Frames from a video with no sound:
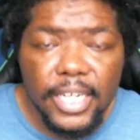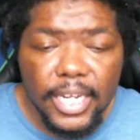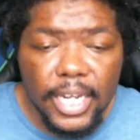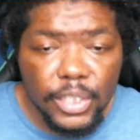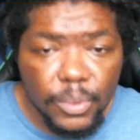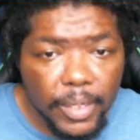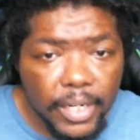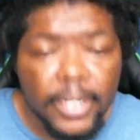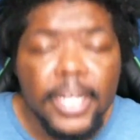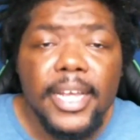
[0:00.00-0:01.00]
and
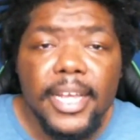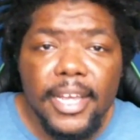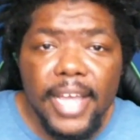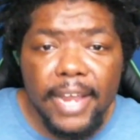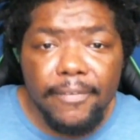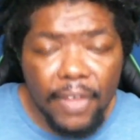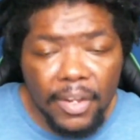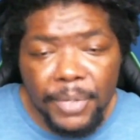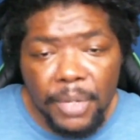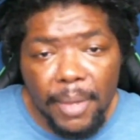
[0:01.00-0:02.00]
Twitter. And follow
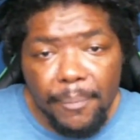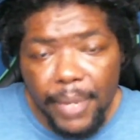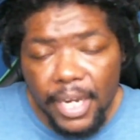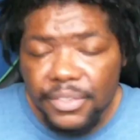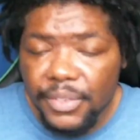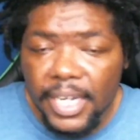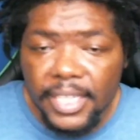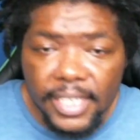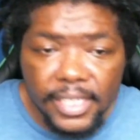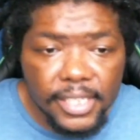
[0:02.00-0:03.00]
me on my Patreon.
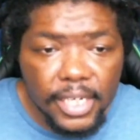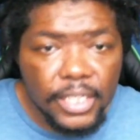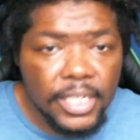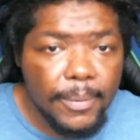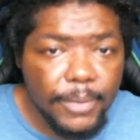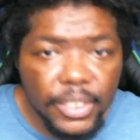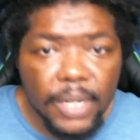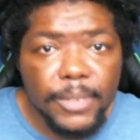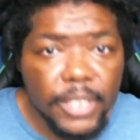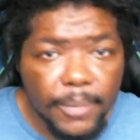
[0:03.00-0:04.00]
That's
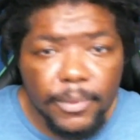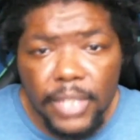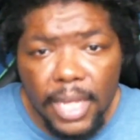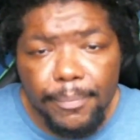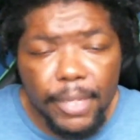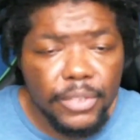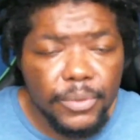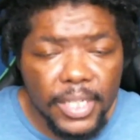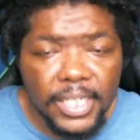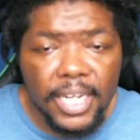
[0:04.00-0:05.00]

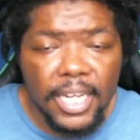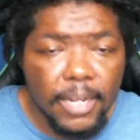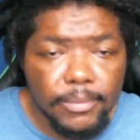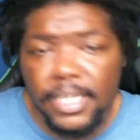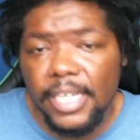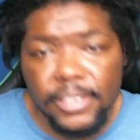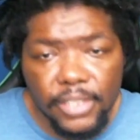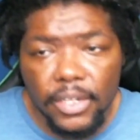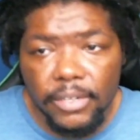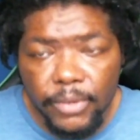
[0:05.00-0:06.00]

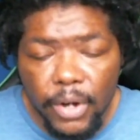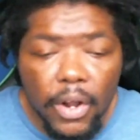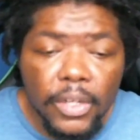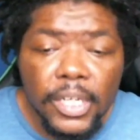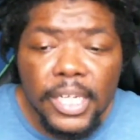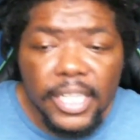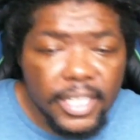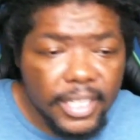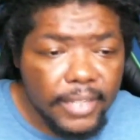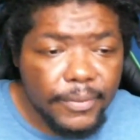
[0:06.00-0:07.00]
www.patreon.com/talkativecarl.
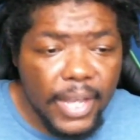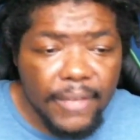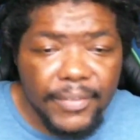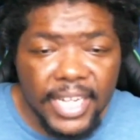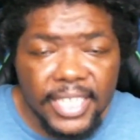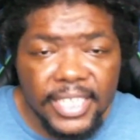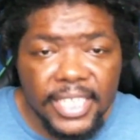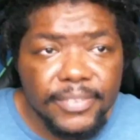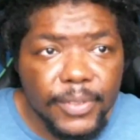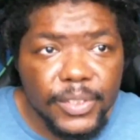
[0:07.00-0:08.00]
If you have any
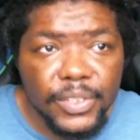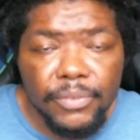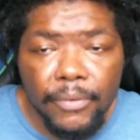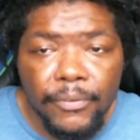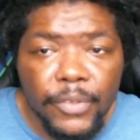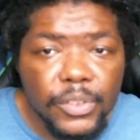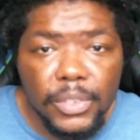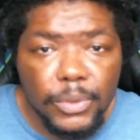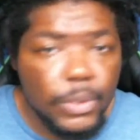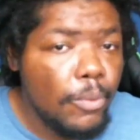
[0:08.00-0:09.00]
ideas for certain reviews that
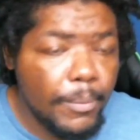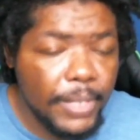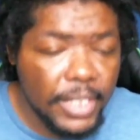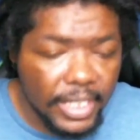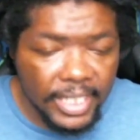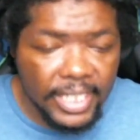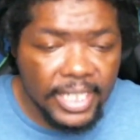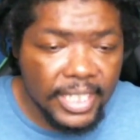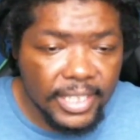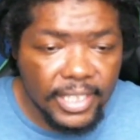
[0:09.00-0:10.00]
you want me
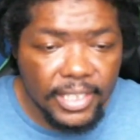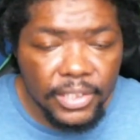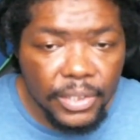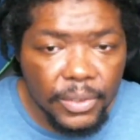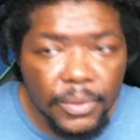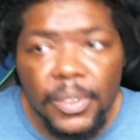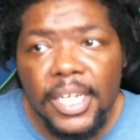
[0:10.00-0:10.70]
to do,